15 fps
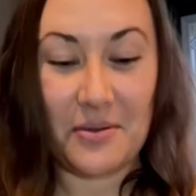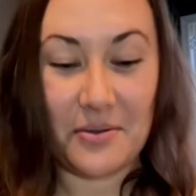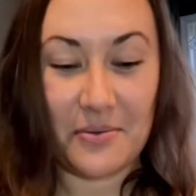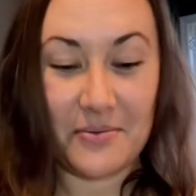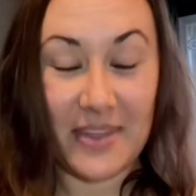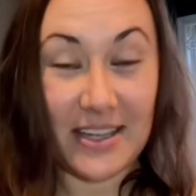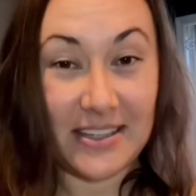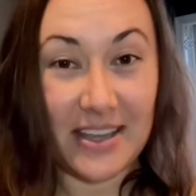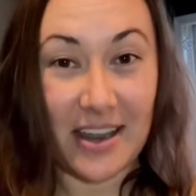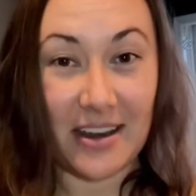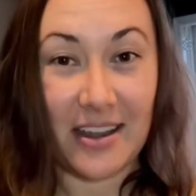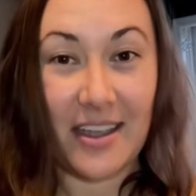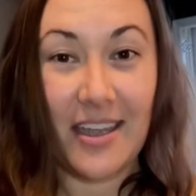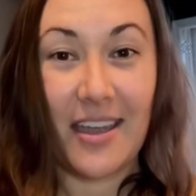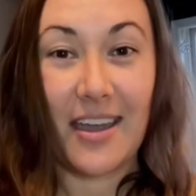that's it.
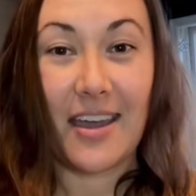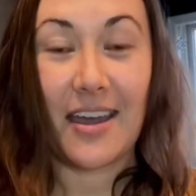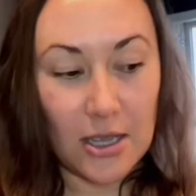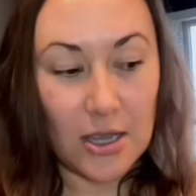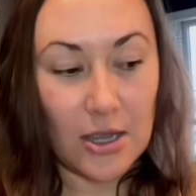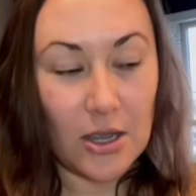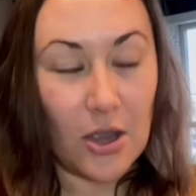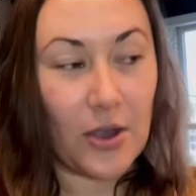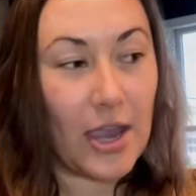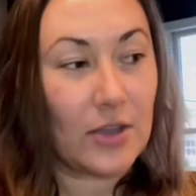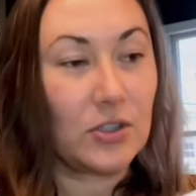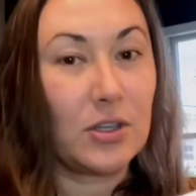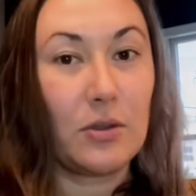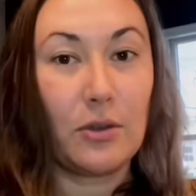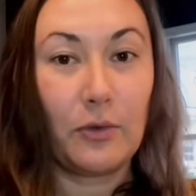Okay,
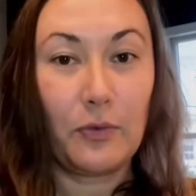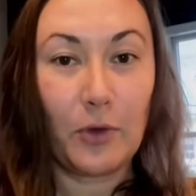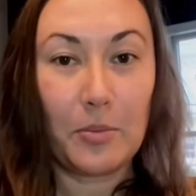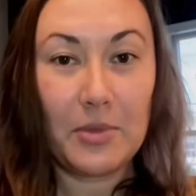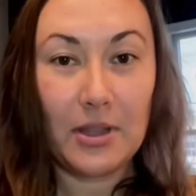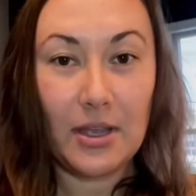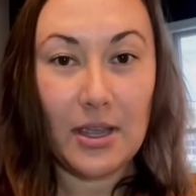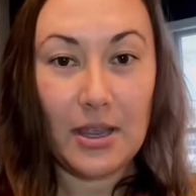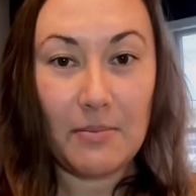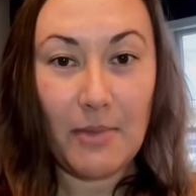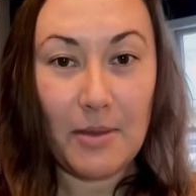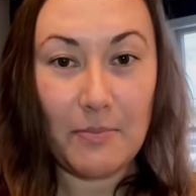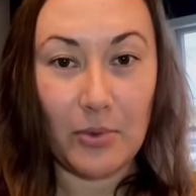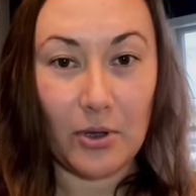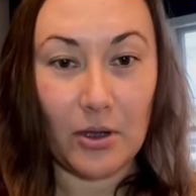so the formula in my
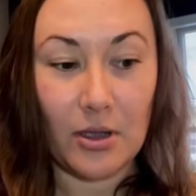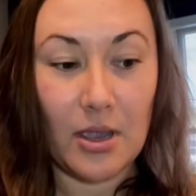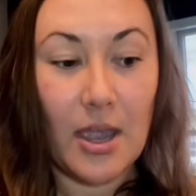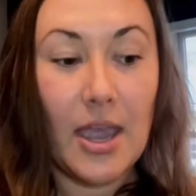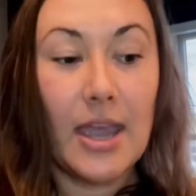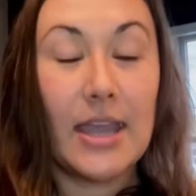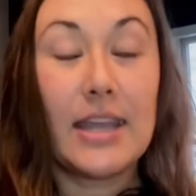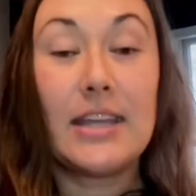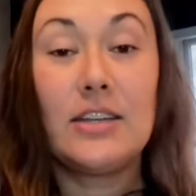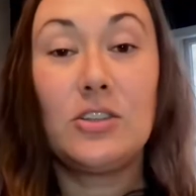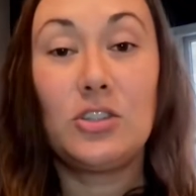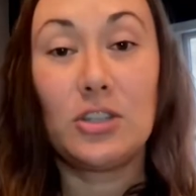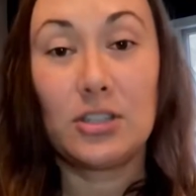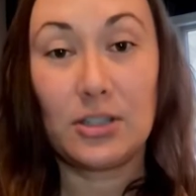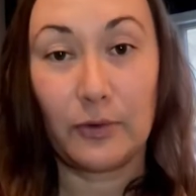book, it is
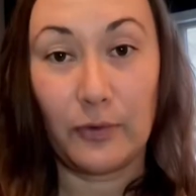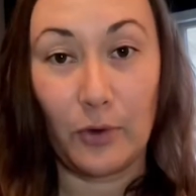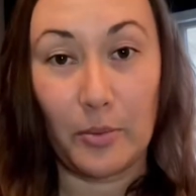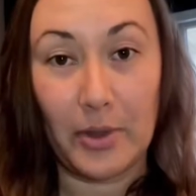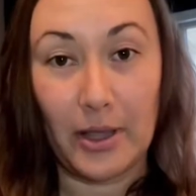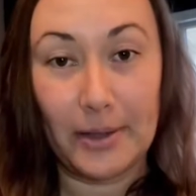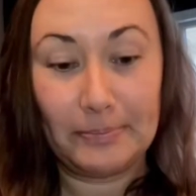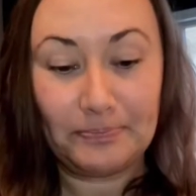just the formula.